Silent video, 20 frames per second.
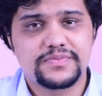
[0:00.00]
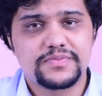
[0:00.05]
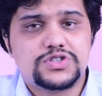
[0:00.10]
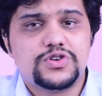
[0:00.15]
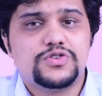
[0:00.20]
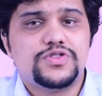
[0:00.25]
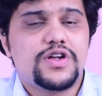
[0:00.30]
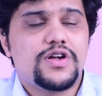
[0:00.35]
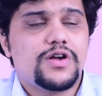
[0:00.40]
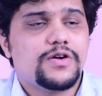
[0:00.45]

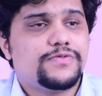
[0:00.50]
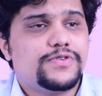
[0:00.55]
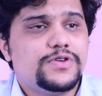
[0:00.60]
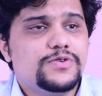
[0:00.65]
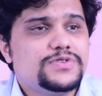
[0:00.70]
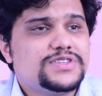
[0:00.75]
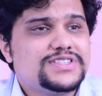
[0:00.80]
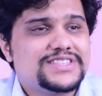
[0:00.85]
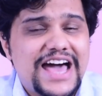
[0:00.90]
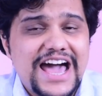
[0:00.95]
So there are a
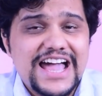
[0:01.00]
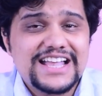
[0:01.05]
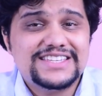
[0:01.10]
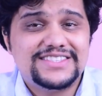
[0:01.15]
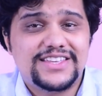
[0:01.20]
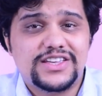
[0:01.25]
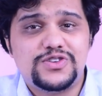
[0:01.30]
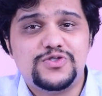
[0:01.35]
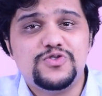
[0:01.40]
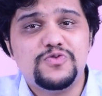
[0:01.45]
few
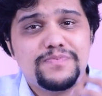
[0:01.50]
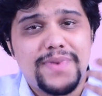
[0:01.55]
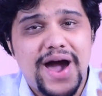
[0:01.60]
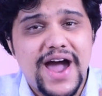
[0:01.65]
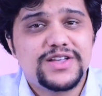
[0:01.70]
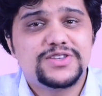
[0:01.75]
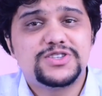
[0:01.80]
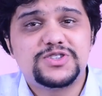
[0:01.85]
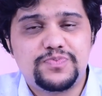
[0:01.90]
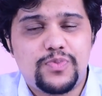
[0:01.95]
signs that you
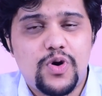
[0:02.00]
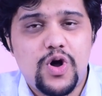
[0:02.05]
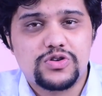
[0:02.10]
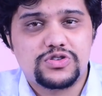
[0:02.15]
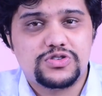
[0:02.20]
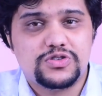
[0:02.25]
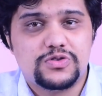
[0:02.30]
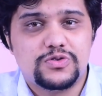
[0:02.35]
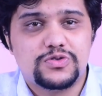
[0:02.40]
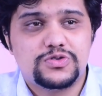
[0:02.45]
might
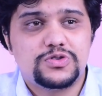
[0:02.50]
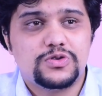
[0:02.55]
spot,